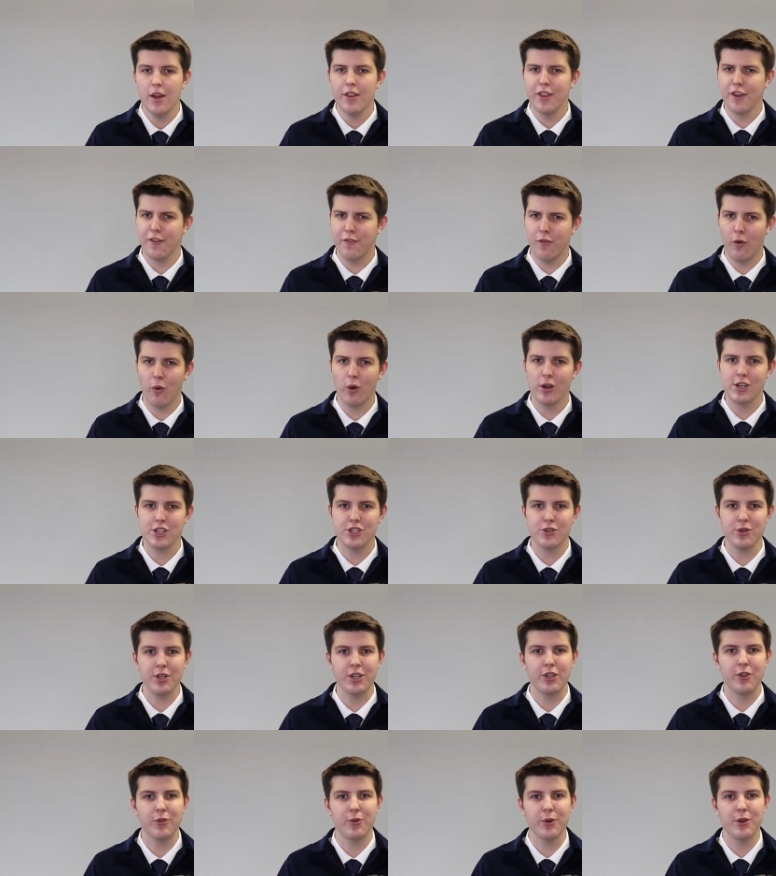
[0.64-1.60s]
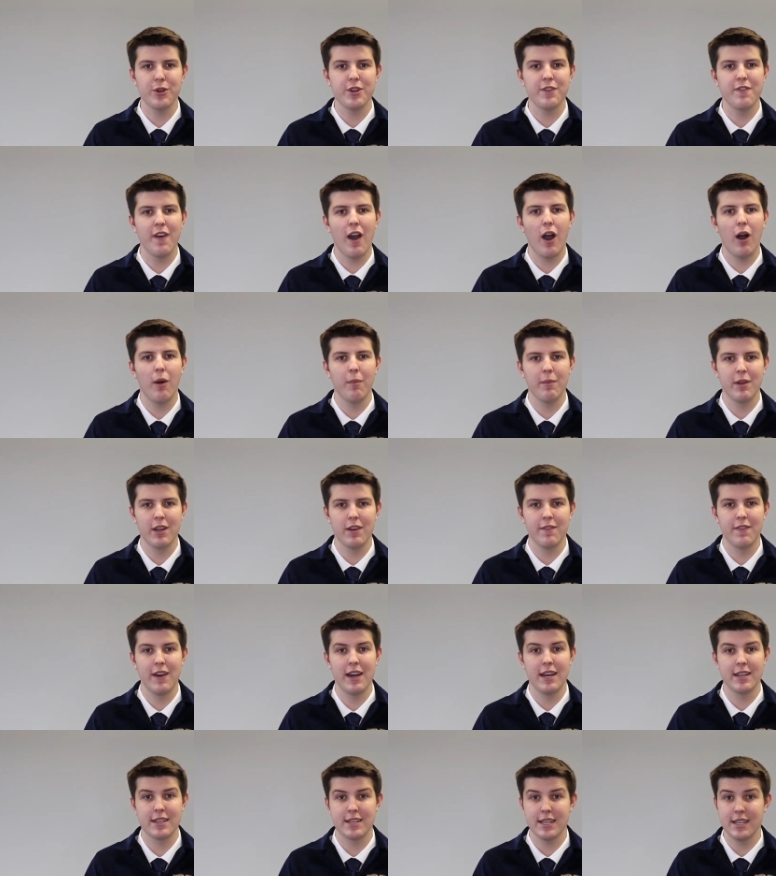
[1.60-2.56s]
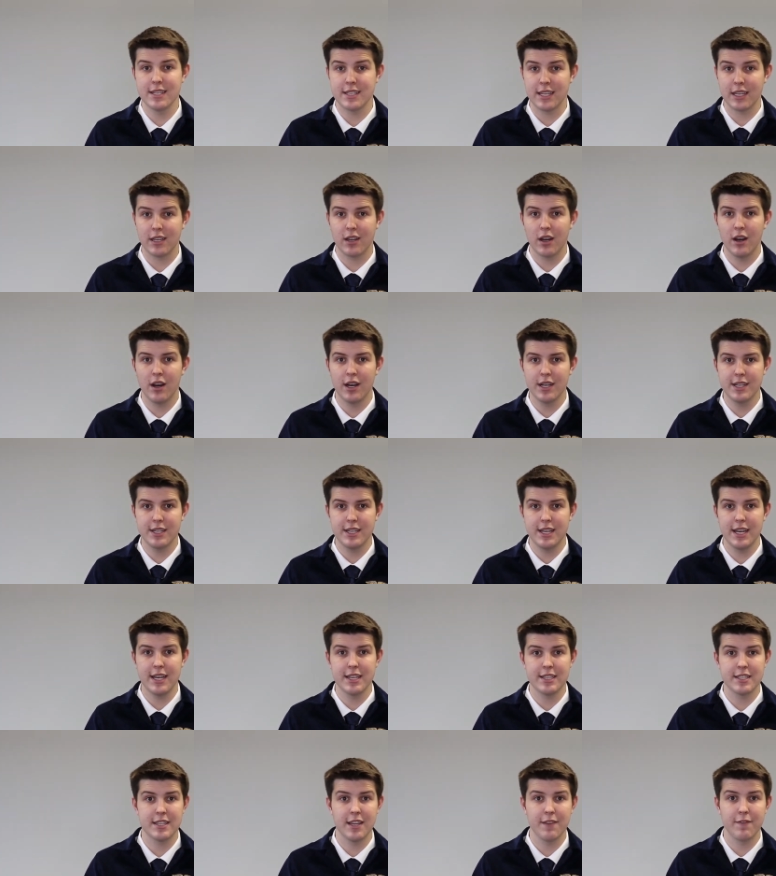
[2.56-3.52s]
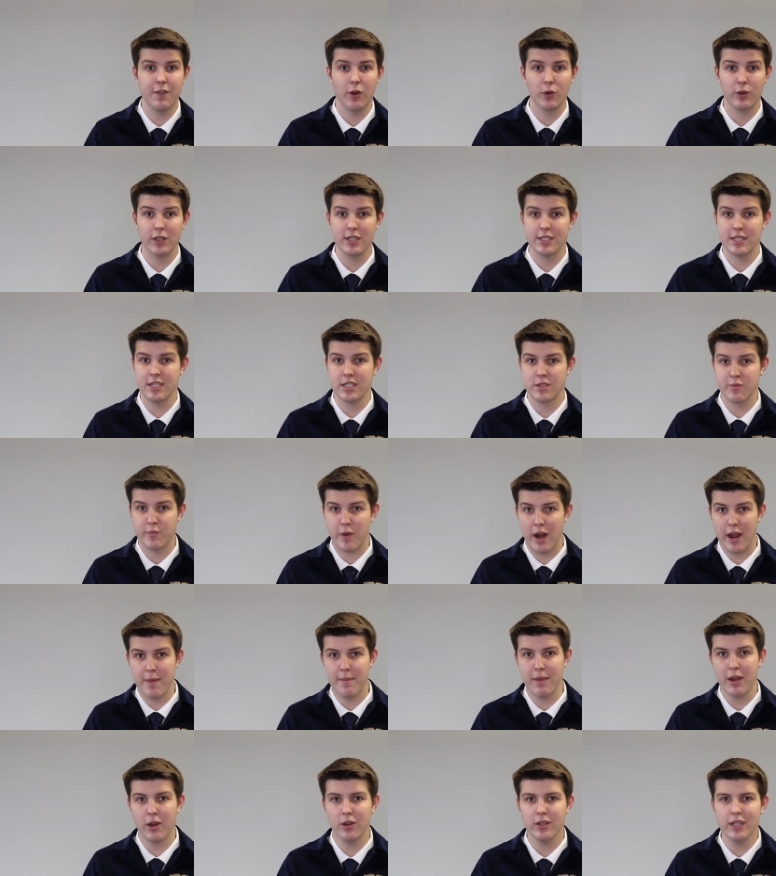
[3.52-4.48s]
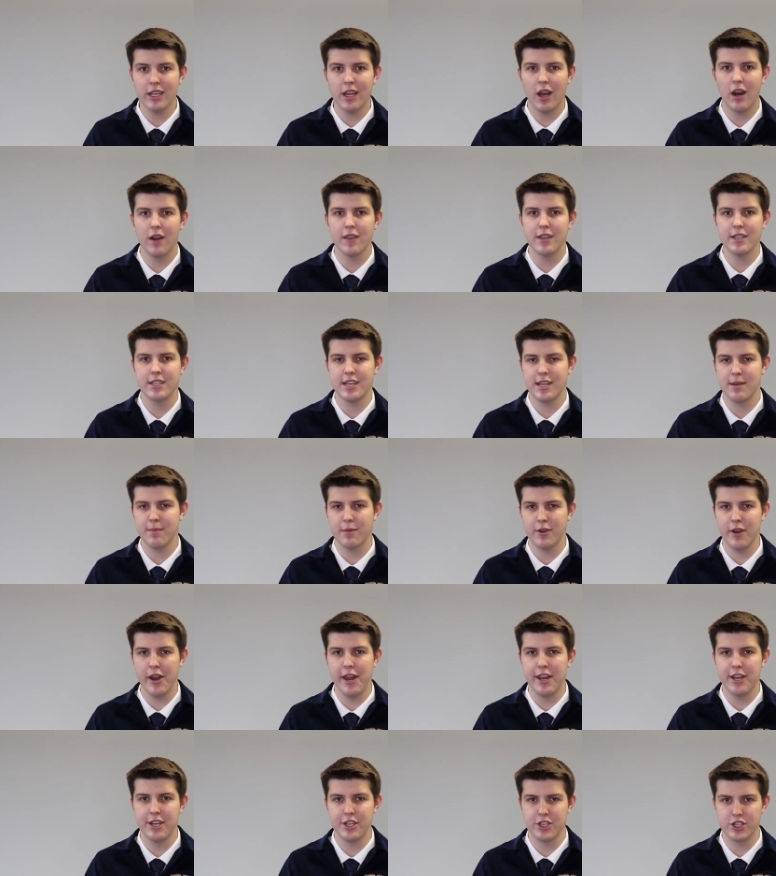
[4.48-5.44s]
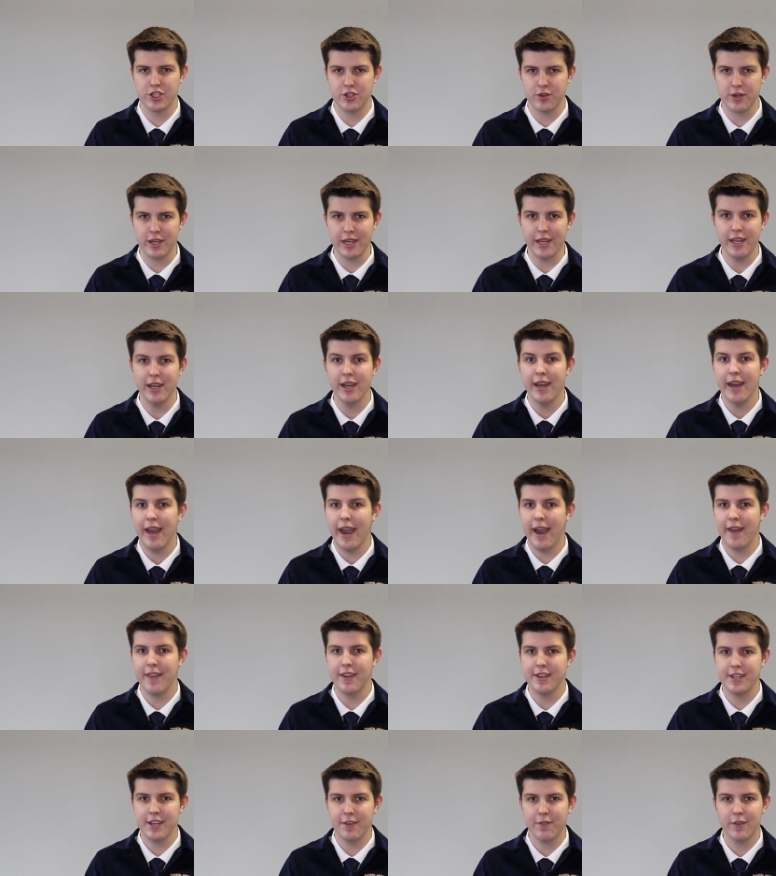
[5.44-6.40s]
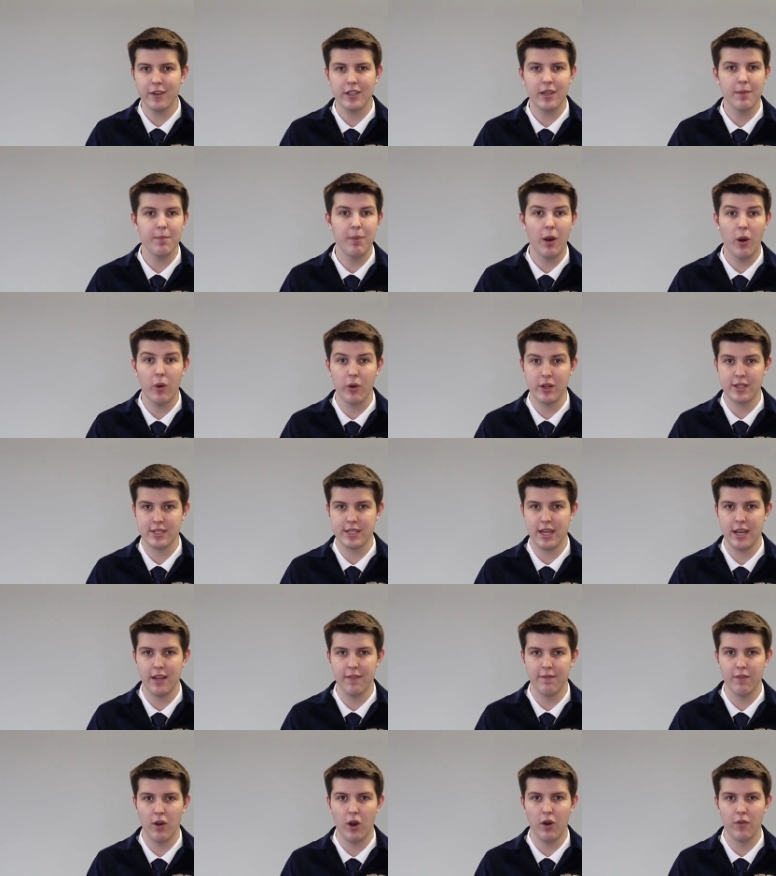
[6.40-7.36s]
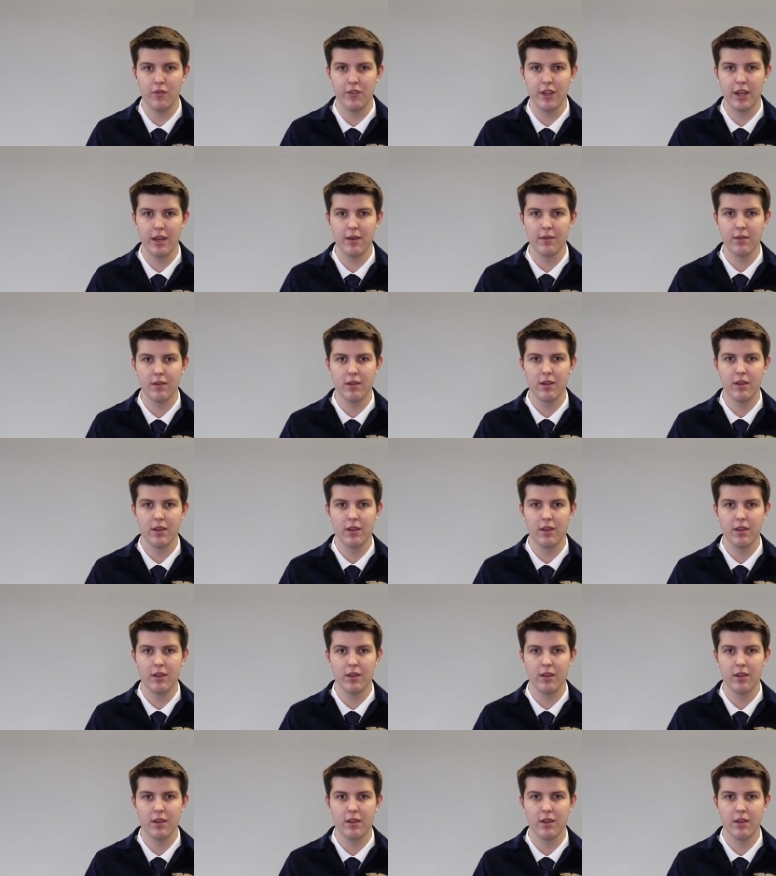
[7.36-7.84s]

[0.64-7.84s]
The Forestry Career Development event is a contest that focuses primarily on the timber industry and the different components that involved it.